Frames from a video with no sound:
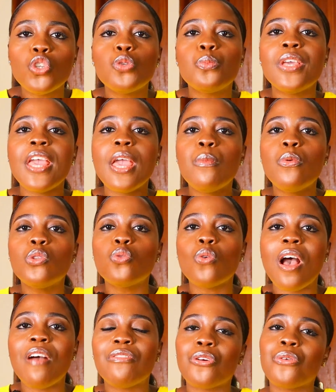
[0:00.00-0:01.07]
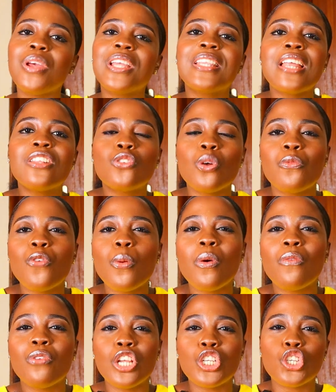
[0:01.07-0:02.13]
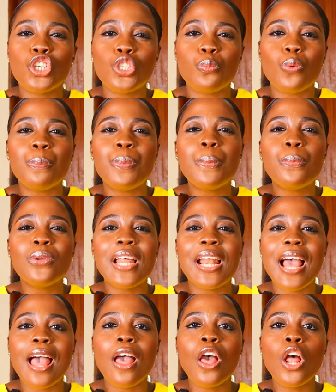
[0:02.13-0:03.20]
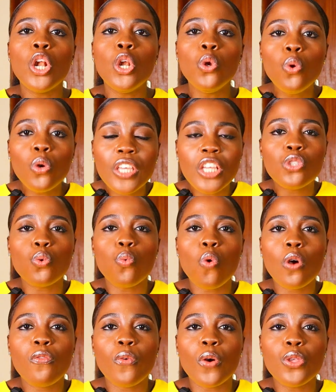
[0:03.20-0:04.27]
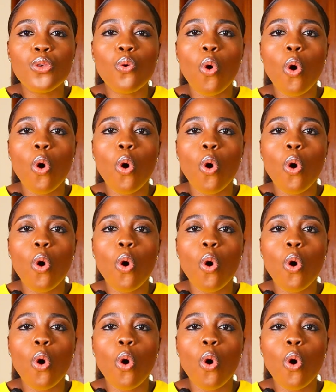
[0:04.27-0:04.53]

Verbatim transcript: you should be able to have created some form of relationship with people that are looking to work for you,